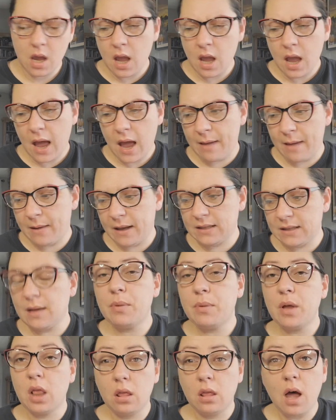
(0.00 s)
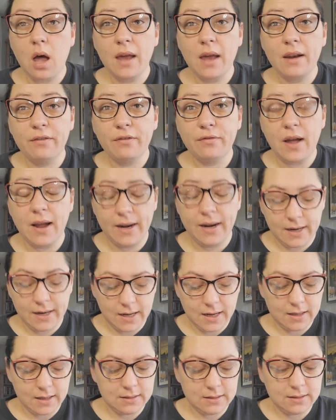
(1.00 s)
I picked up a lot of
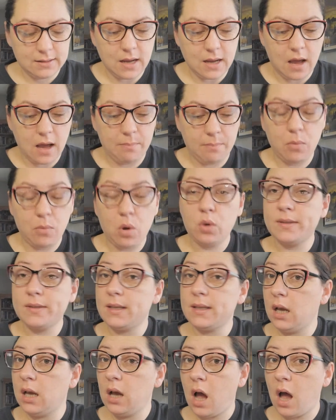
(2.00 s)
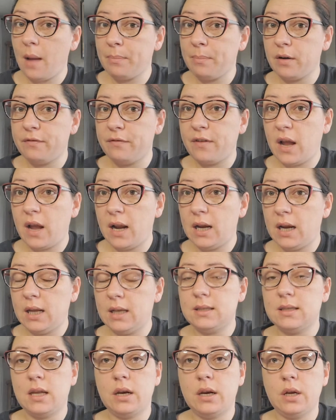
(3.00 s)
findings, um, mostly copper
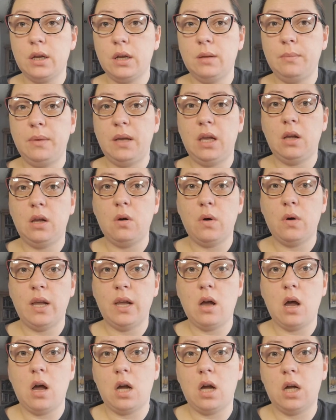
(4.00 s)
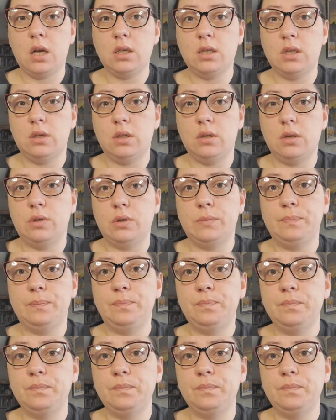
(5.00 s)
findings that are going to be going on to,